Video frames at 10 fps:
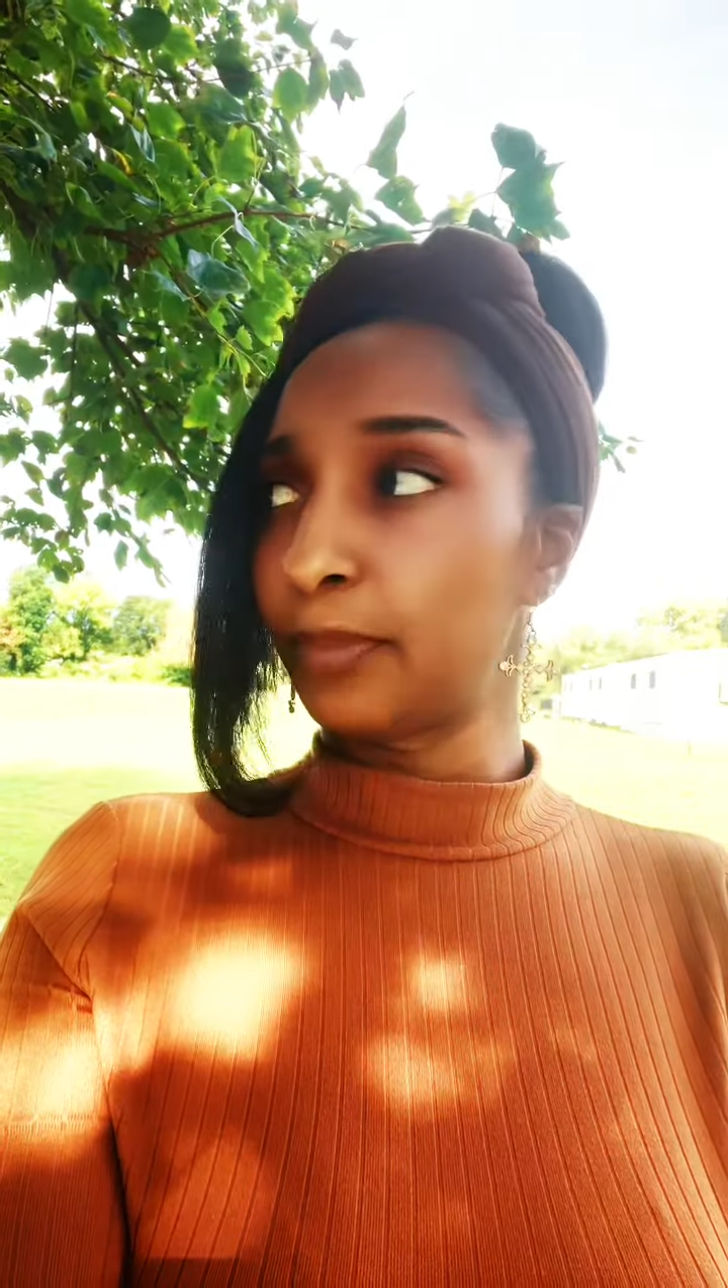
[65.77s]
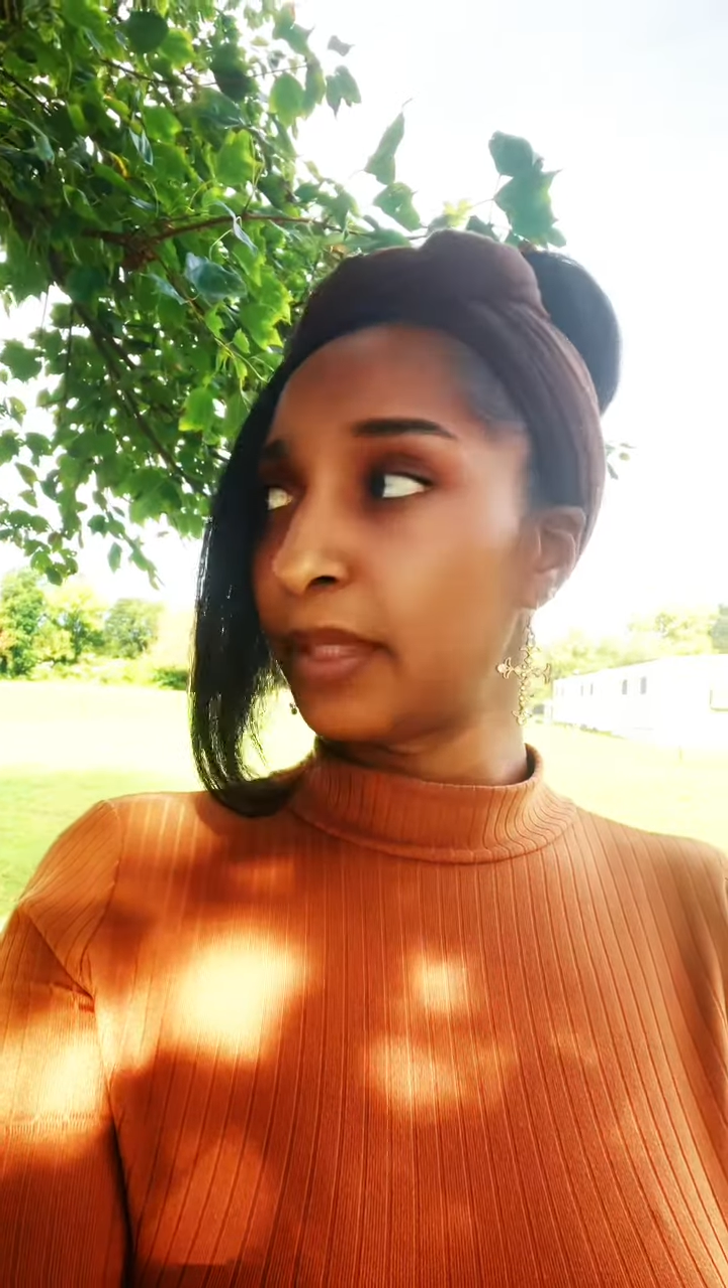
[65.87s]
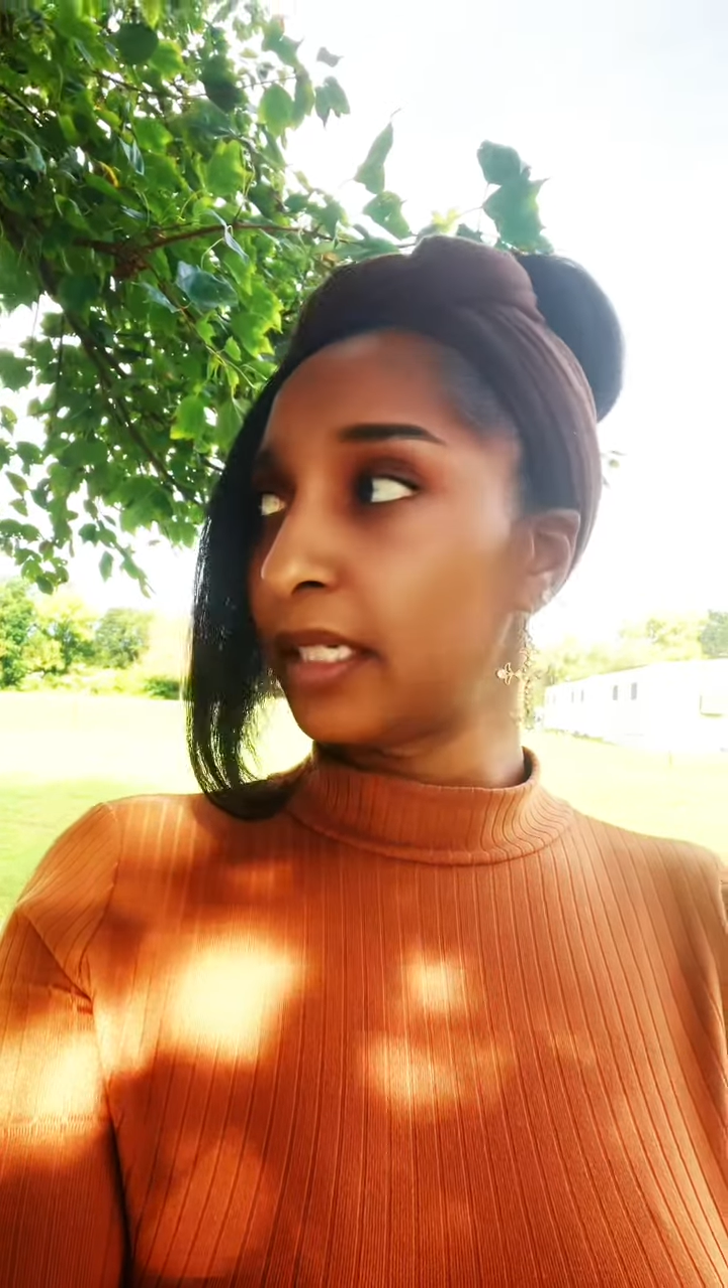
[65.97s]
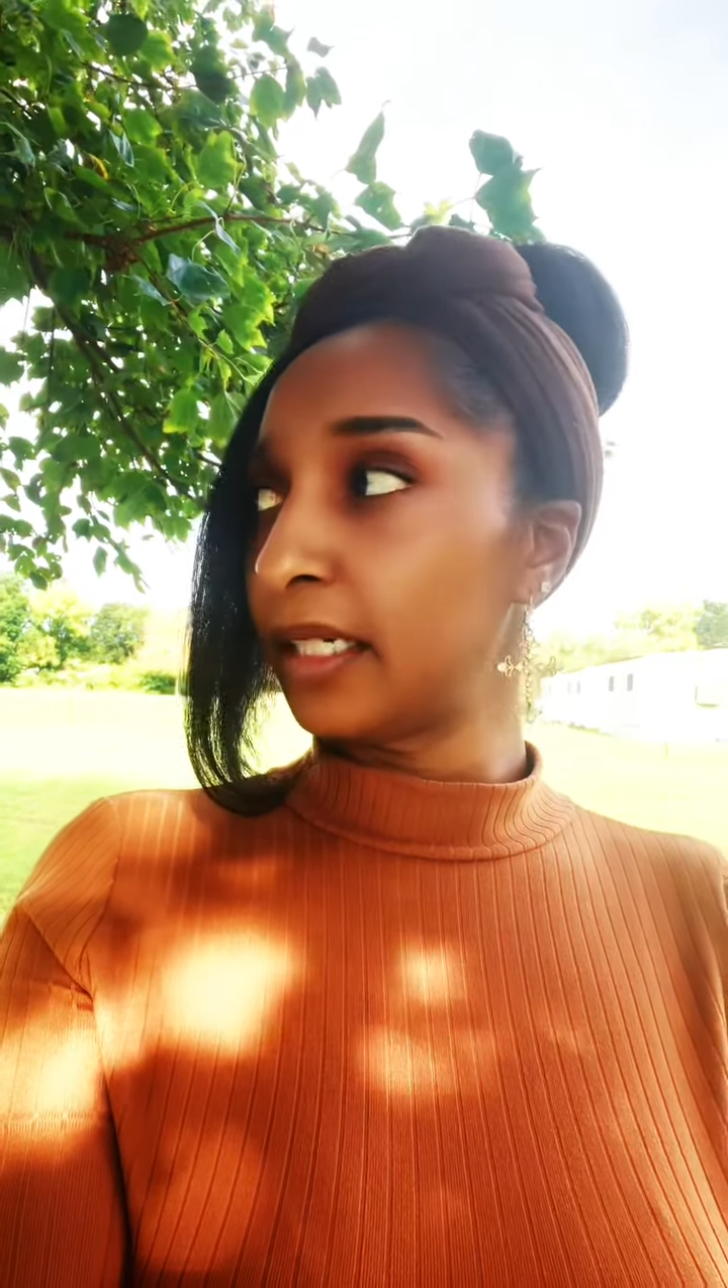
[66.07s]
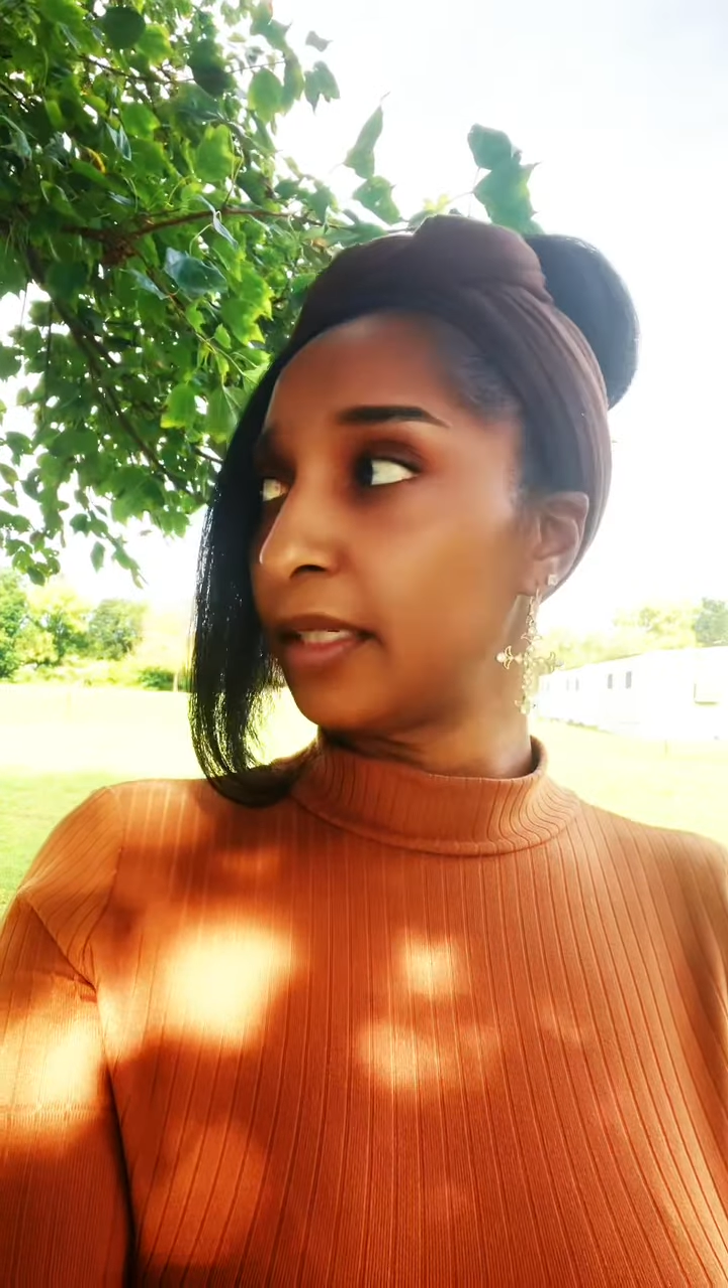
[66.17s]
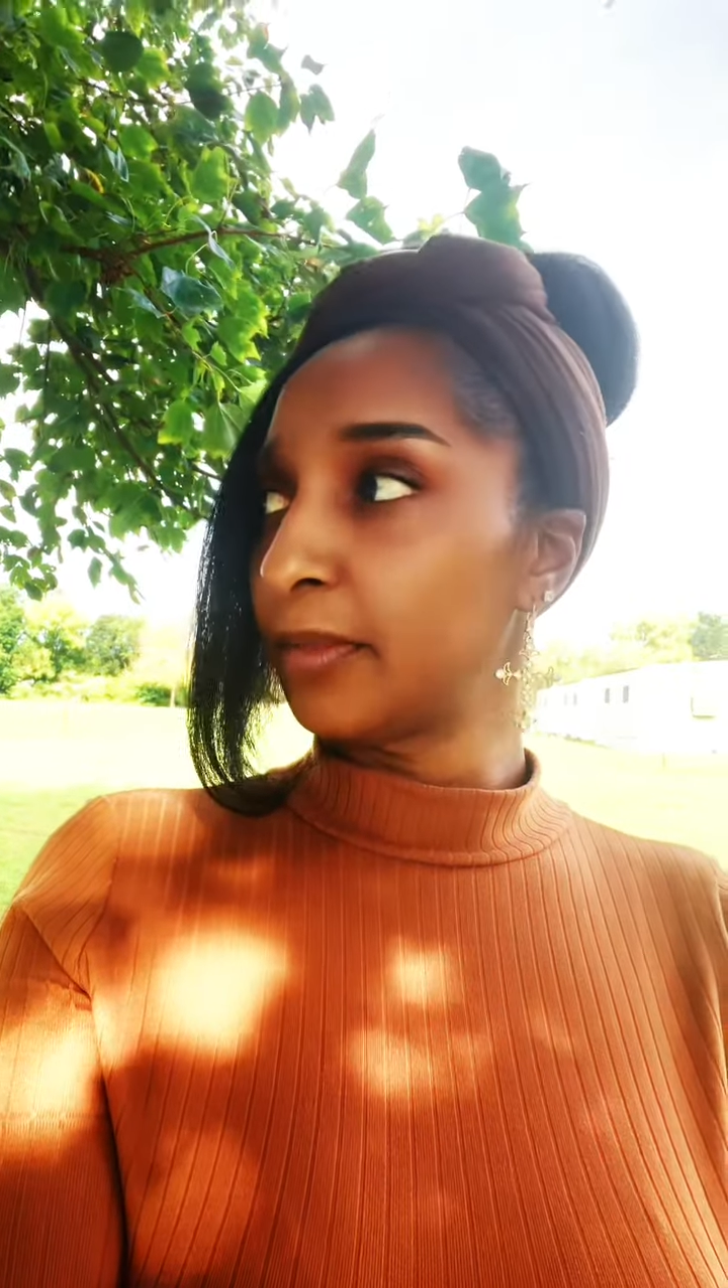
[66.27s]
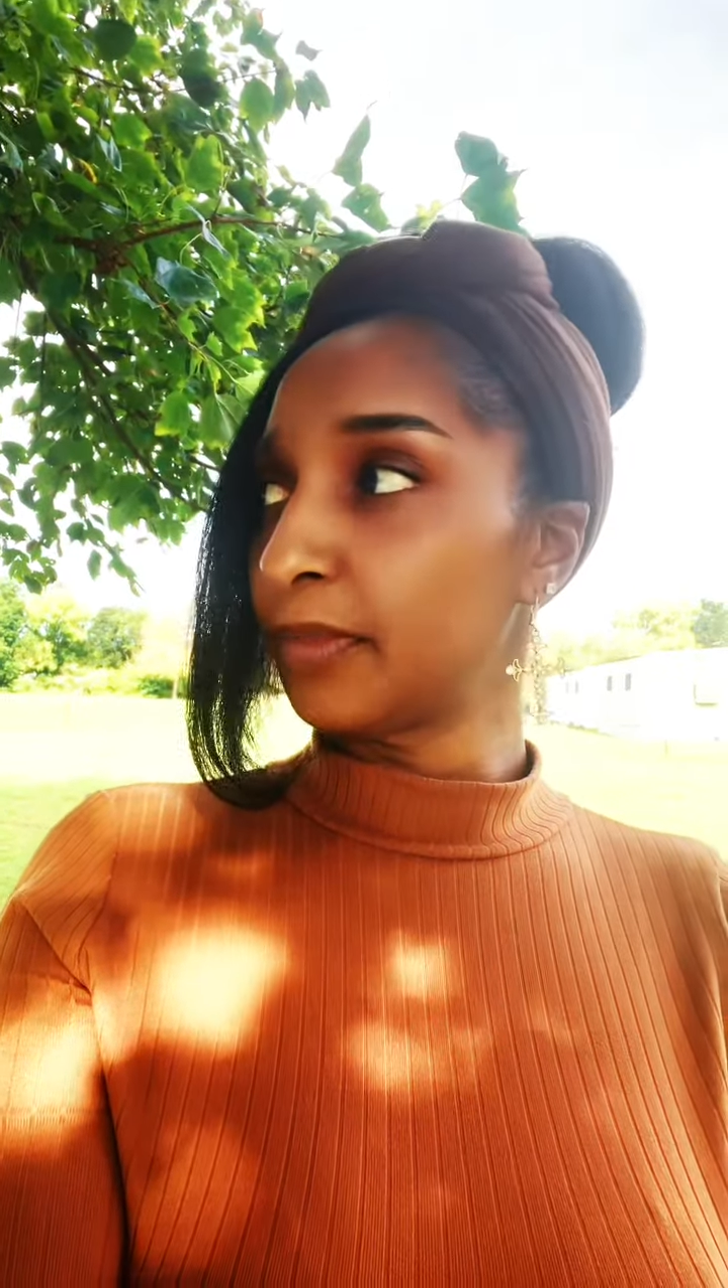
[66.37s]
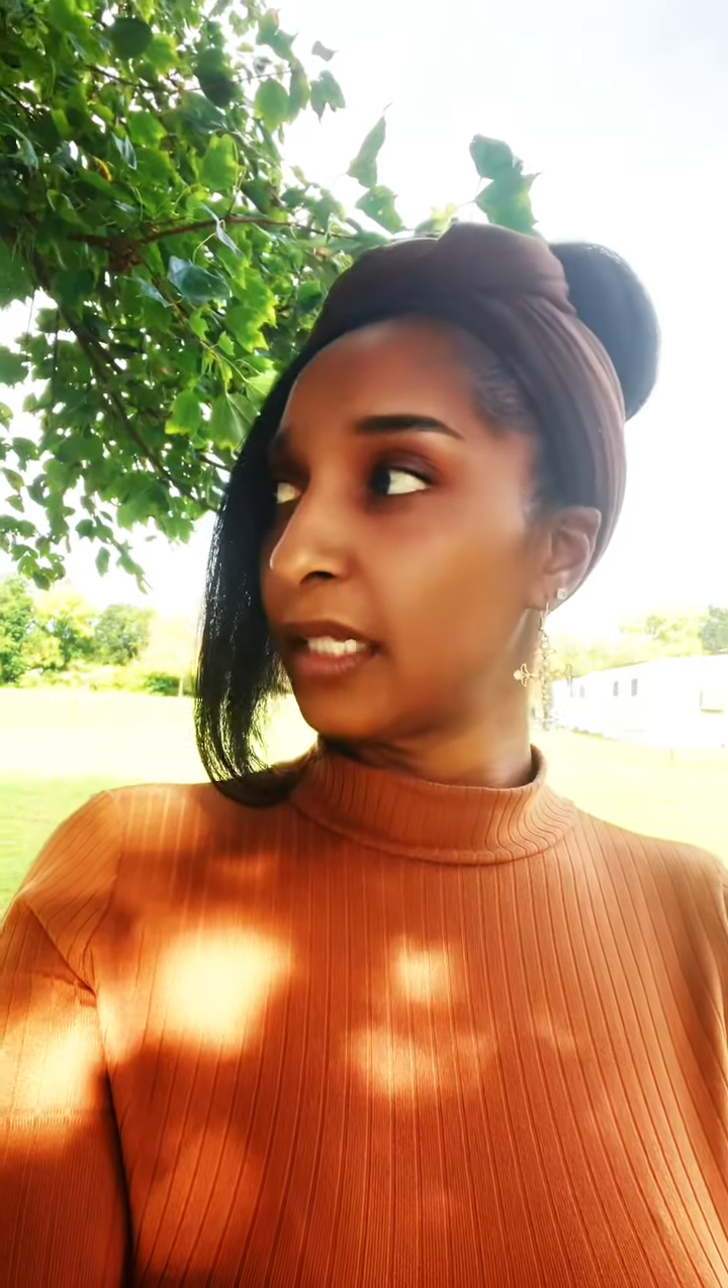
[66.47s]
being